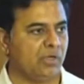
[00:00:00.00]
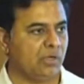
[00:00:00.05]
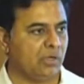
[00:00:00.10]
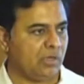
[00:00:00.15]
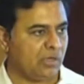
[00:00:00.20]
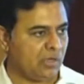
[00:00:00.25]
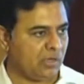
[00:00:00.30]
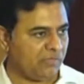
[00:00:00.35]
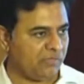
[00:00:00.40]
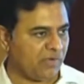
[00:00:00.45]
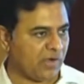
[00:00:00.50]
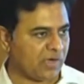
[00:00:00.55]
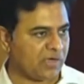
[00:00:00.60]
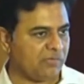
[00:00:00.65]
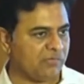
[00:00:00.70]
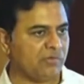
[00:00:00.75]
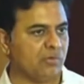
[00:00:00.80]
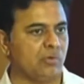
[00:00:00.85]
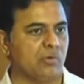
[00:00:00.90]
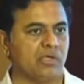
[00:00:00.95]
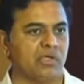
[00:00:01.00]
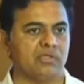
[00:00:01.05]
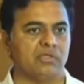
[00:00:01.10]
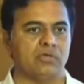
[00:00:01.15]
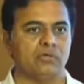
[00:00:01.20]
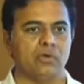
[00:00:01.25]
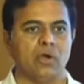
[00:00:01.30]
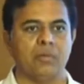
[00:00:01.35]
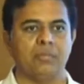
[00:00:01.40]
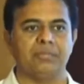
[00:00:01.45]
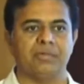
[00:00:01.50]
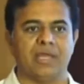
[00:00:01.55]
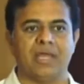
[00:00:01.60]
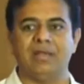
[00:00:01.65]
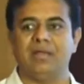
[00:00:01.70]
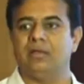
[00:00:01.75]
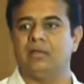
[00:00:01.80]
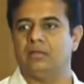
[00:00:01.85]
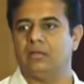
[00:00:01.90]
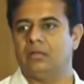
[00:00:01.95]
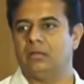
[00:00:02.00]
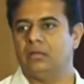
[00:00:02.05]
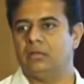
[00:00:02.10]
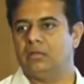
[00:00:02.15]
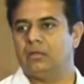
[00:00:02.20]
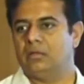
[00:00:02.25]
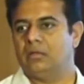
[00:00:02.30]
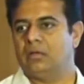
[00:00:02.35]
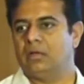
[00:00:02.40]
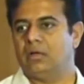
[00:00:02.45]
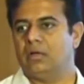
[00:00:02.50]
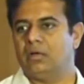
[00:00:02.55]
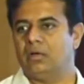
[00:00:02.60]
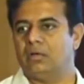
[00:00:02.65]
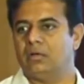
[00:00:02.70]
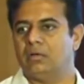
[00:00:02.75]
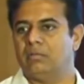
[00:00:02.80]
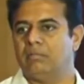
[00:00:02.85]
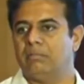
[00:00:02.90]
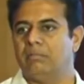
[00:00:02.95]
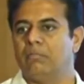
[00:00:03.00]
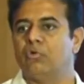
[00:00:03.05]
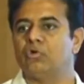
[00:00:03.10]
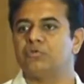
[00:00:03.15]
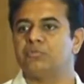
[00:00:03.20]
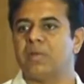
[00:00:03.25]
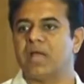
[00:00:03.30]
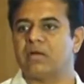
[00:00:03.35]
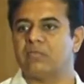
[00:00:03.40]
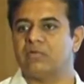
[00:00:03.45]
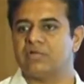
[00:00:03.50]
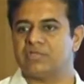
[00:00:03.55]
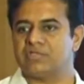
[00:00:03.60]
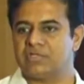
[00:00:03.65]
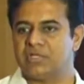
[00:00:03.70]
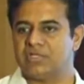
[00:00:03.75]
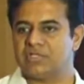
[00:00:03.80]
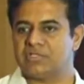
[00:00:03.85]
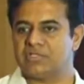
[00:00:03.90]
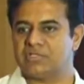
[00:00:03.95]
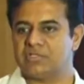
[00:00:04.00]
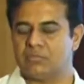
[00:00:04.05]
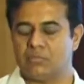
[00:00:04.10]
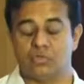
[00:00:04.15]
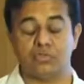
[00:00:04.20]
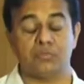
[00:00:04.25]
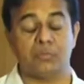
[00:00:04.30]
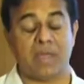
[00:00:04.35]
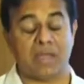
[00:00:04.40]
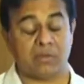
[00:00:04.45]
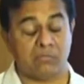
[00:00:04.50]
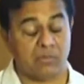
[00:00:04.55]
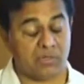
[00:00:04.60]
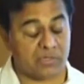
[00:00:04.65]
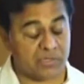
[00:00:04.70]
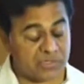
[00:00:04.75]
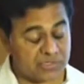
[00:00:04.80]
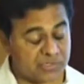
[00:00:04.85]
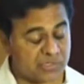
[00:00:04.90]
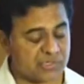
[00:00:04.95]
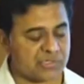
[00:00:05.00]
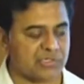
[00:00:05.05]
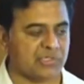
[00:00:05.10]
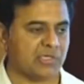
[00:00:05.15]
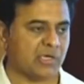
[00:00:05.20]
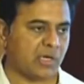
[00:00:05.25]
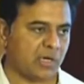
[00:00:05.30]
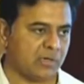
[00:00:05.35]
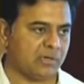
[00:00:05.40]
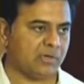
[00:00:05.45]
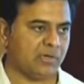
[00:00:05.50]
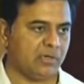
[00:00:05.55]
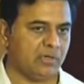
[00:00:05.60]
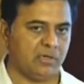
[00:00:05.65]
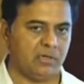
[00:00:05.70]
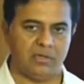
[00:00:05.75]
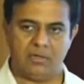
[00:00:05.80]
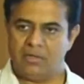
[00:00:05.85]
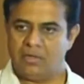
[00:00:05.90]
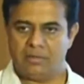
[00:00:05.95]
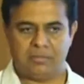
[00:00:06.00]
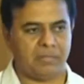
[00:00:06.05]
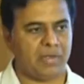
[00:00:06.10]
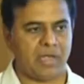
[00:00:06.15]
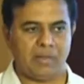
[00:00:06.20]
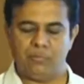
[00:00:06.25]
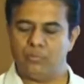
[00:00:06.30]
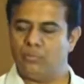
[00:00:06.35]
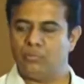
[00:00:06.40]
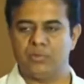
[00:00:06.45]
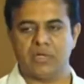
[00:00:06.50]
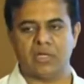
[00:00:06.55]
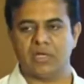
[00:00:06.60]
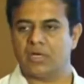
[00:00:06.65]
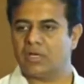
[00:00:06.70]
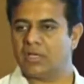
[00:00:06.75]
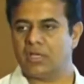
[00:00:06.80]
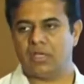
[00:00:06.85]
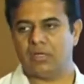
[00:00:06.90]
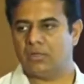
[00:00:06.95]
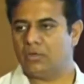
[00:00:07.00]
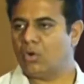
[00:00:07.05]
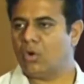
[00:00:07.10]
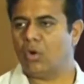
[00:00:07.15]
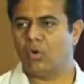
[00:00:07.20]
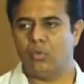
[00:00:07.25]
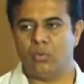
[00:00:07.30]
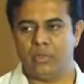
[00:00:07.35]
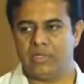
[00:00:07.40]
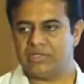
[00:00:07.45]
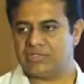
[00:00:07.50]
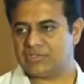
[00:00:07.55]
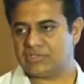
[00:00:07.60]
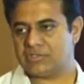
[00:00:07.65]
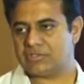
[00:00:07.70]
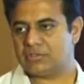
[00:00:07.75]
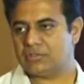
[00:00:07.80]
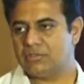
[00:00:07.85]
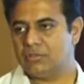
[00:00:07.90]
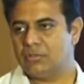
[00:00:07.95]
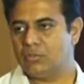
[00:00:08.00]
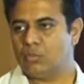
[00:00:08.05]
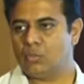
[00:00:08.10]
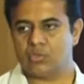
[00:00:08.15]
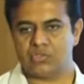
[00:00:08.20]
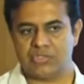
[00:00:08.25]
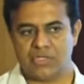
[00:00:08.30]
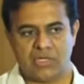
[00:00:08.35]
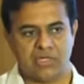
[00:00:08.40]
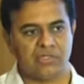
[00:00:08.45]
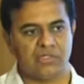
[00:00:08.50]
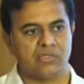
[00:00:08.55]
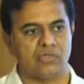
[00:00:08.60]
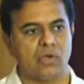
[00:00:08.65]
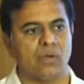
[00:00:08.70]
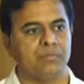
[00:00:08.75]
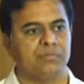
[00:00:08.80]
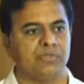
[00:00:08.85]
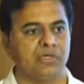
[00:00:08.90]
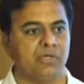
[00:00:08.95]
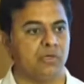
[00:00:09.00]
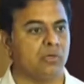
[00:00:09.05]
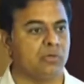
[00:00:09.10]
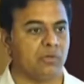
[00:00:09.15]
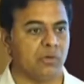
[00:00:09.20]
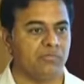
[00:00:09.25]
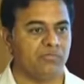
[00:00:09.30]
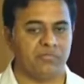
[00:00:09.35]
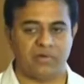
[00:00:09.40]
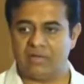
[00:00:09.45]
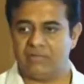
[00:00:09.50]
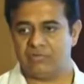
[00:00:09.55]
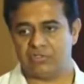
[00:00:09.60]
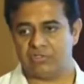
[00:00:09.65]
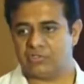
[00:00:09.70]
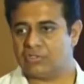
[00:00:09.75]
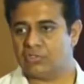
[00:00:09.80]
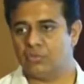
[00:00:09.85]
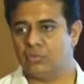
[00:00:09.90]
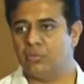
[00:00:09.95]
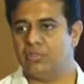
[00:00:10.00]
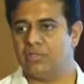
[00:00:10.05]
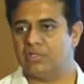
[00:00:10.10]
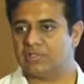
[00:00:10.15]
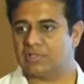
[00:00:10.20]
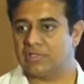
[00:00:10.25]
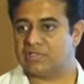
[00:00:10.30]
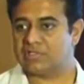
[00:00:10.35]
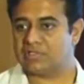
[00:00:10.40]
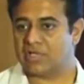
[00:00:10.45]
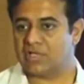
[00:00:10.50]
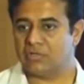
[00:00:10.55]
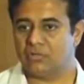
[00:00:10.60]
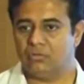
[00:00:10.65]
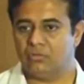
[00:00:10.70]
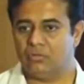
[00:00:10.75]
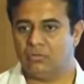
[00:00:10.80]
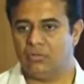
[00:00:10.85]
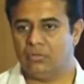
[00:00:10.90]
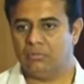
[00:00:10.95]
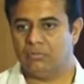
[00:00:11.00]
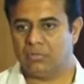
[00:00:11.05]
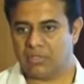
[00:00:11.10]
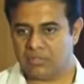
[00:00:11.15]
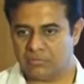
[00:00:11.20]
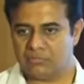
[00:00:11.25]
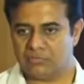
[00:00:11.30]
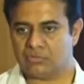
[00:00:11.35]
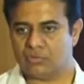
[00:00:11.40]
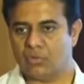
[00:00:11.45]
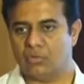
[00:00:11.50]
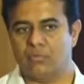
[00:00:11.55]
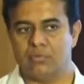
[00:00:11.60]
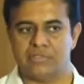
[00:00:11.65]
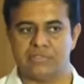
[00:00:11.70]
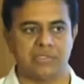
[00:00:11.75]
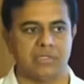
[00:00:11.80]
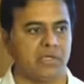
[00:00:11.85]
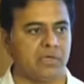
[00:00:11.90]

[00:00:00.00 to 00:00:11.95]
In fact, if you look at the top 10 most backward states, most backward districts in the country, Mahbubnagar again always was there in the top 3 or top 5, which is a dubious list, I know, but it was always there.